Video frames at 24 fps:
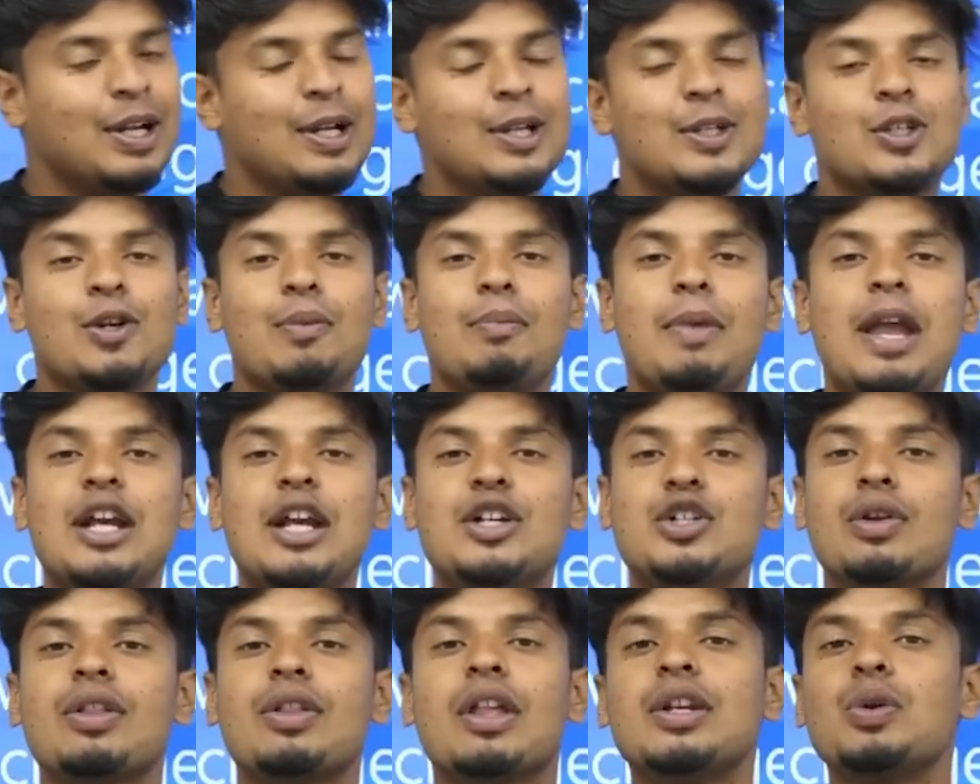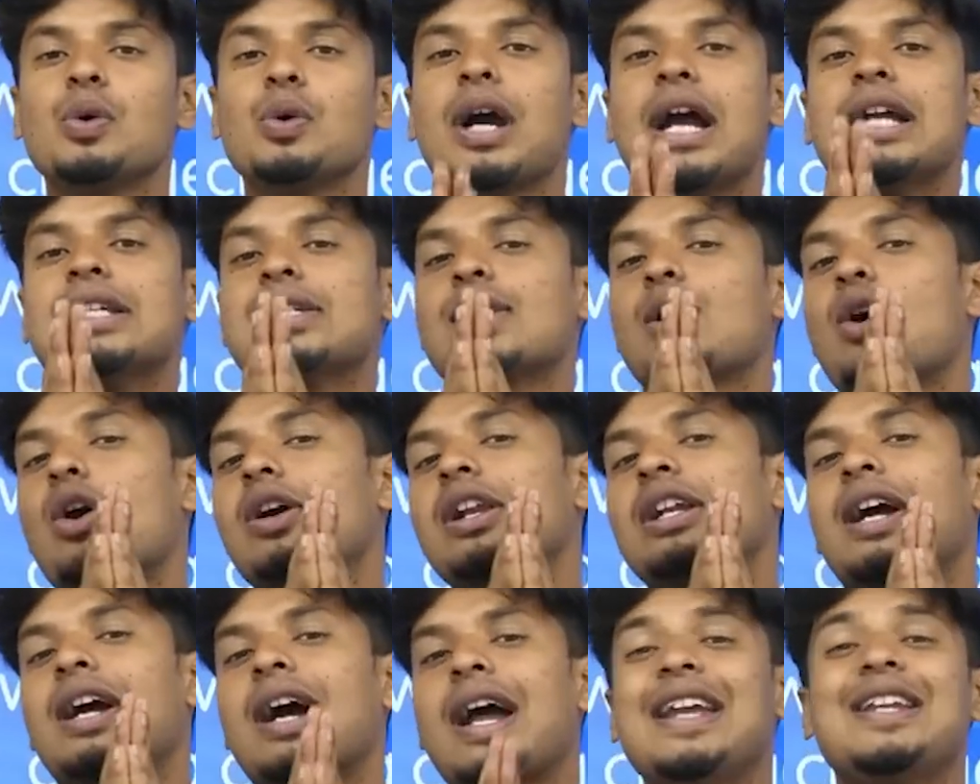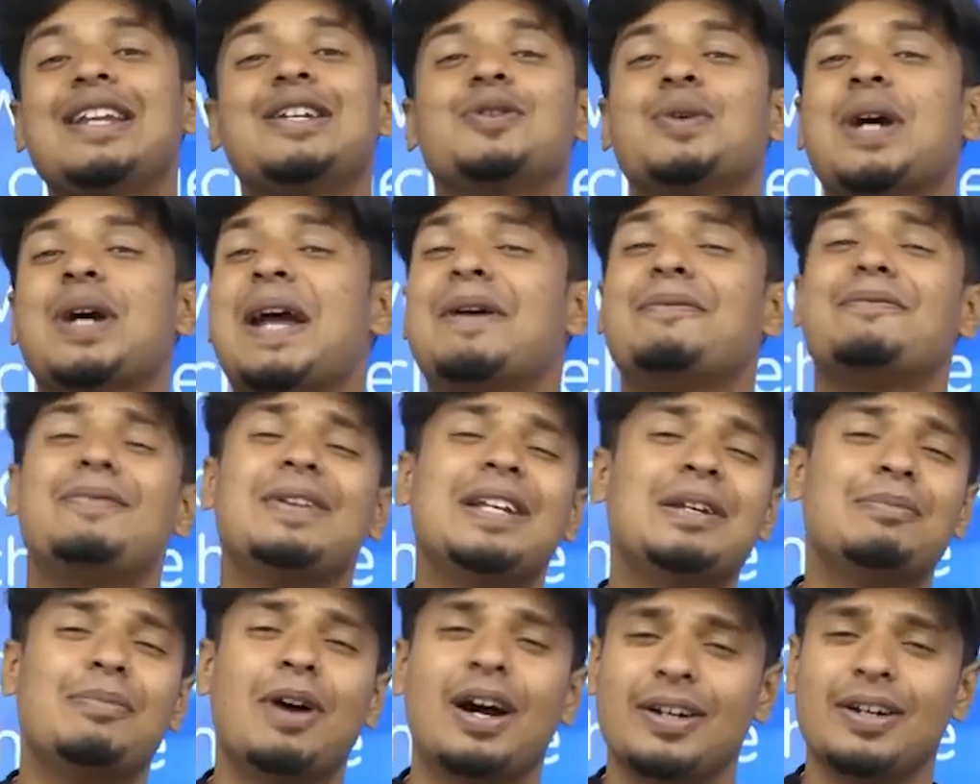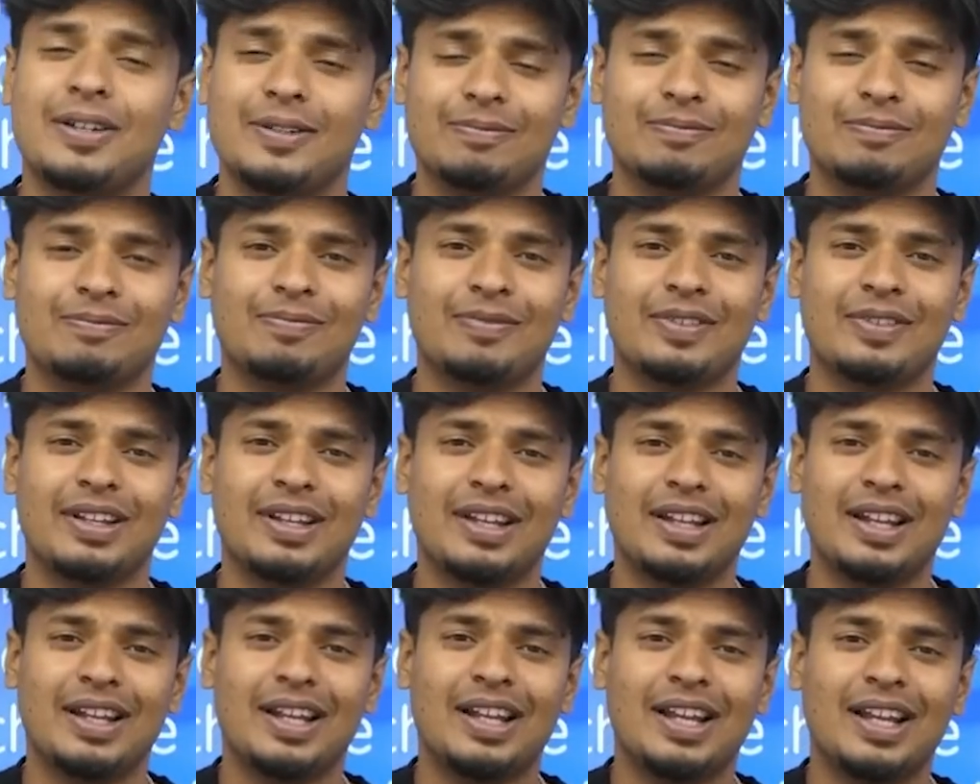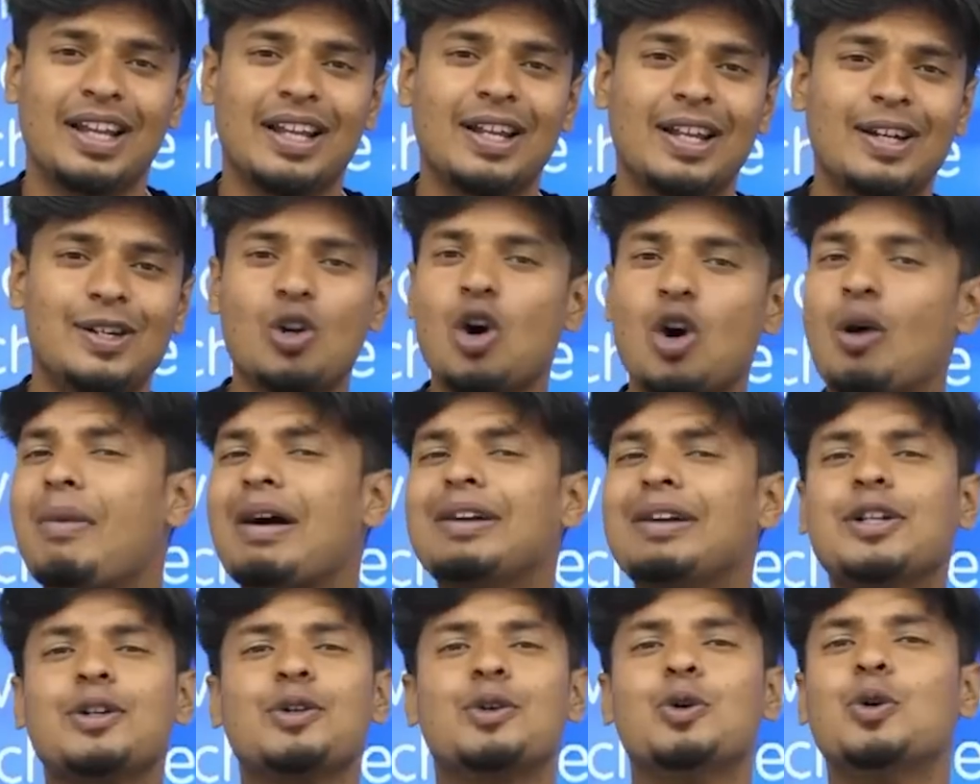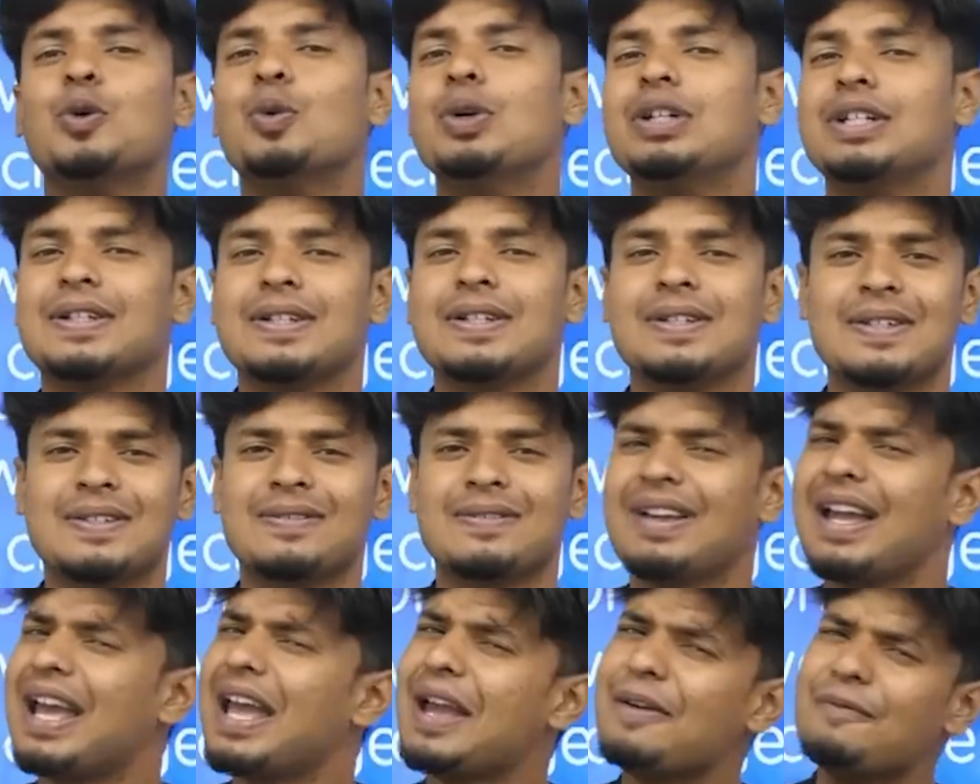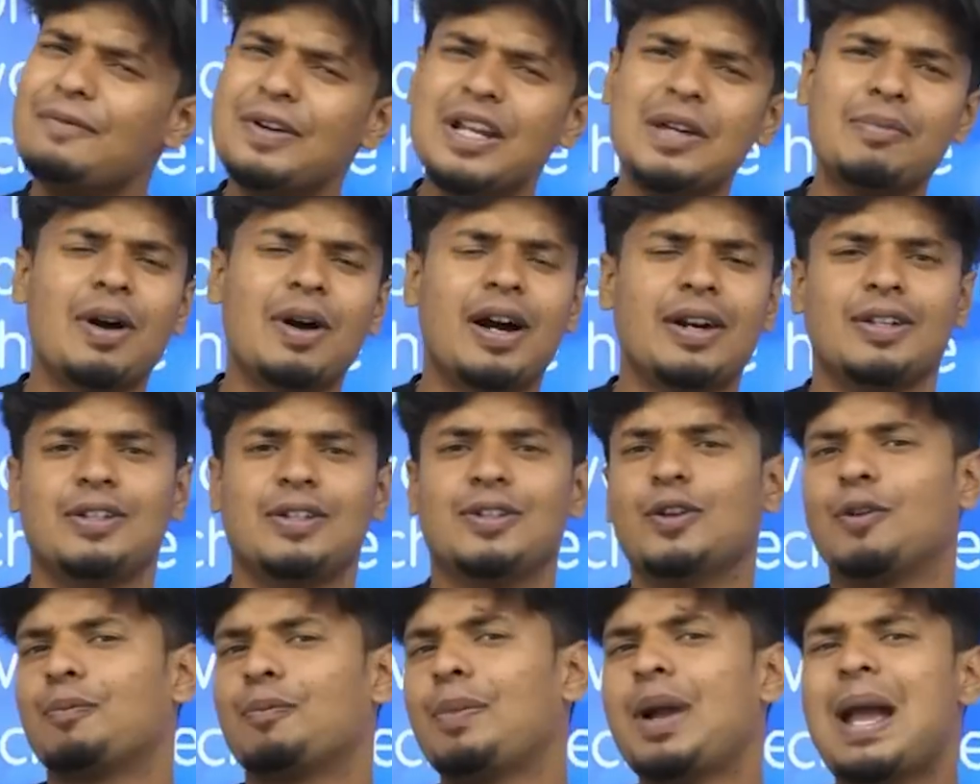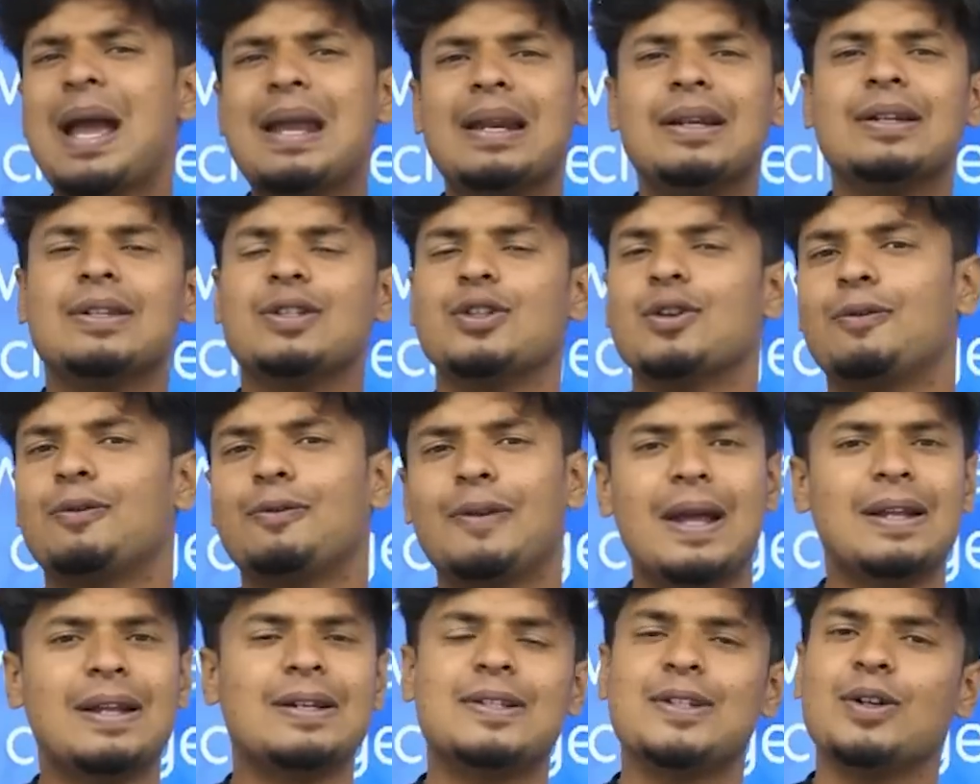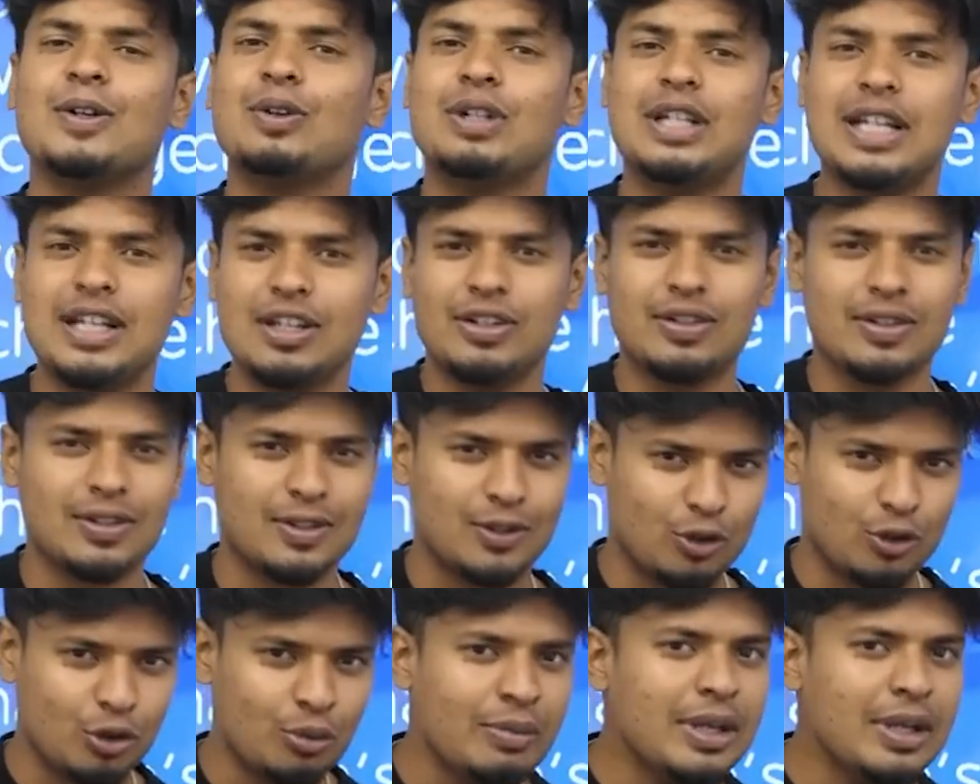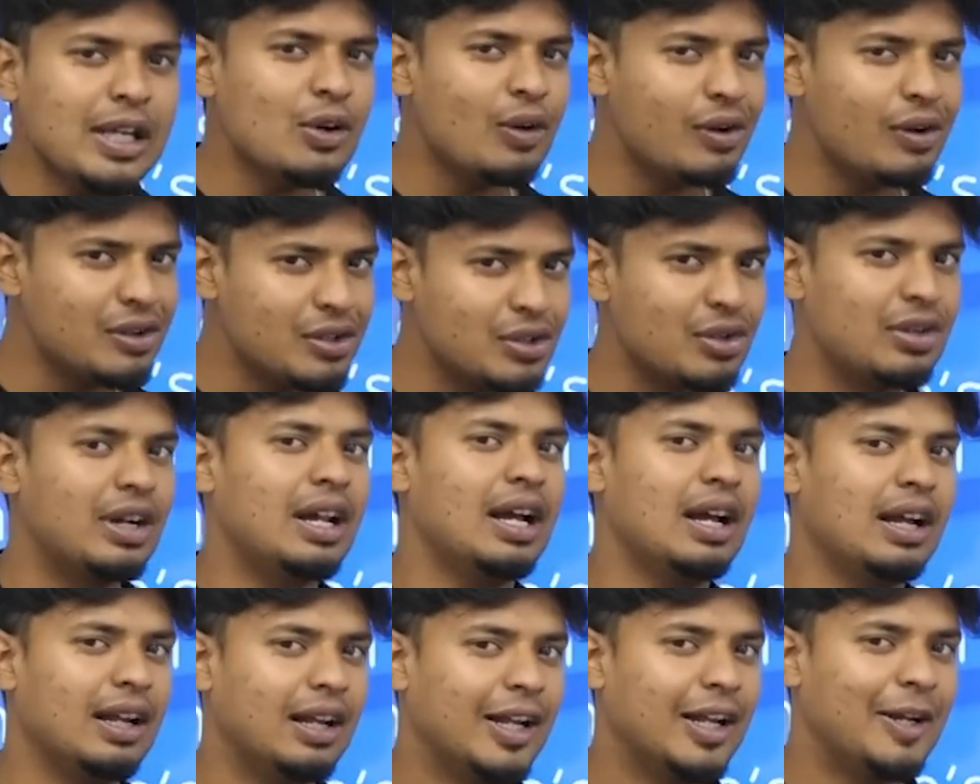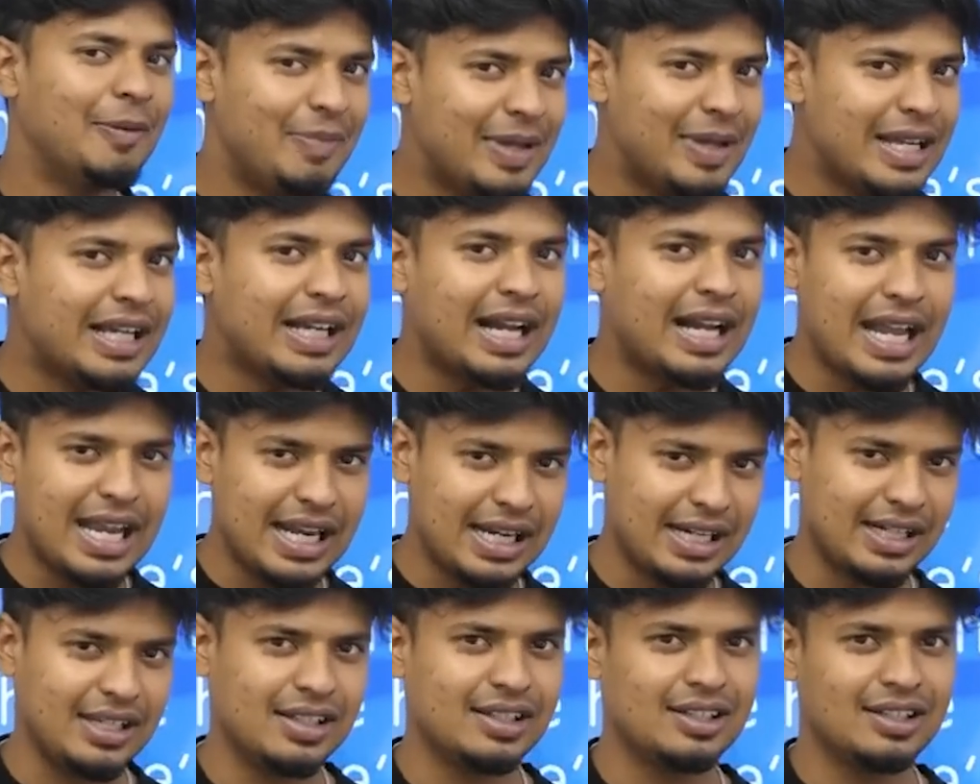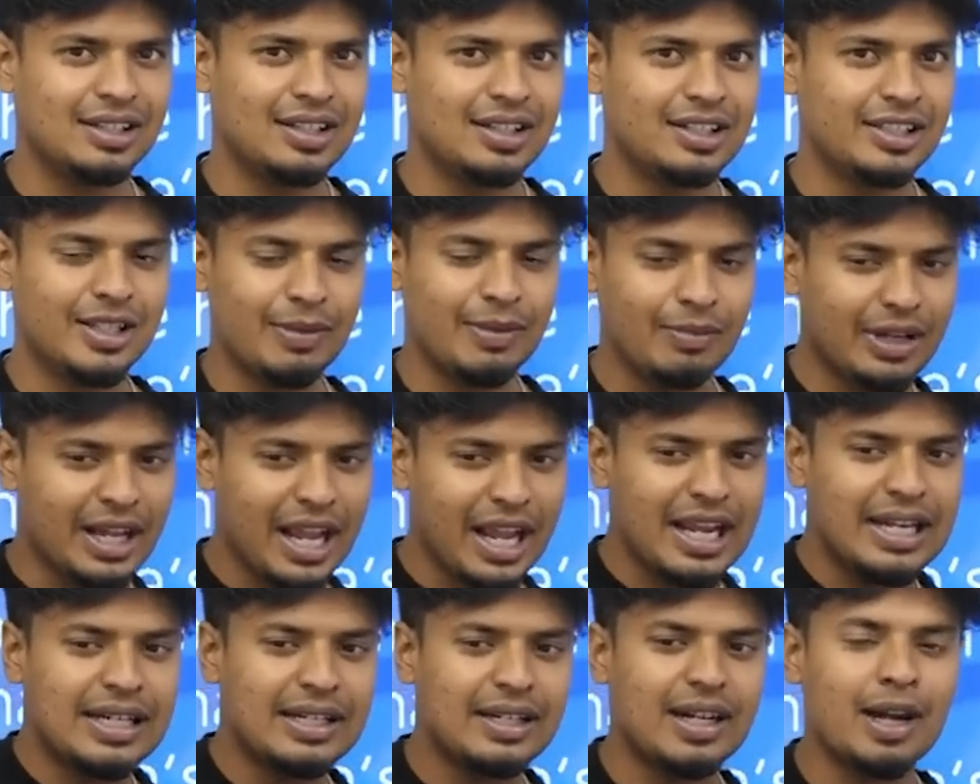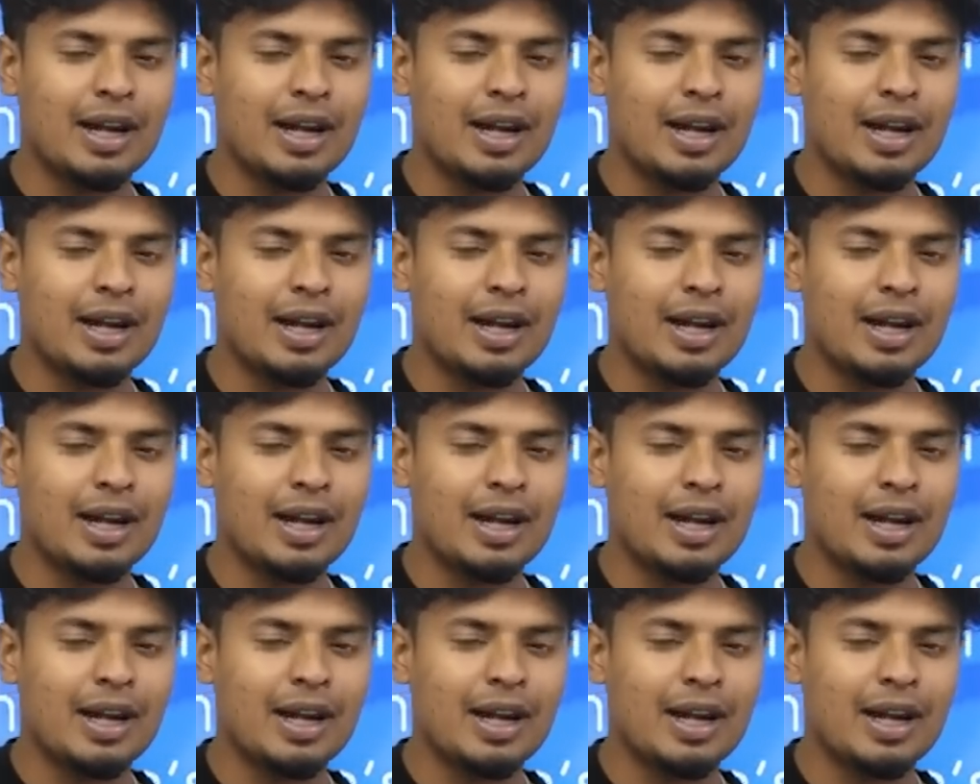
So, make sure that you guys are all kind to everybody, no matter who it is. Everybody, your parents, your friends, your teachers, to me also, da, be kind. Some kind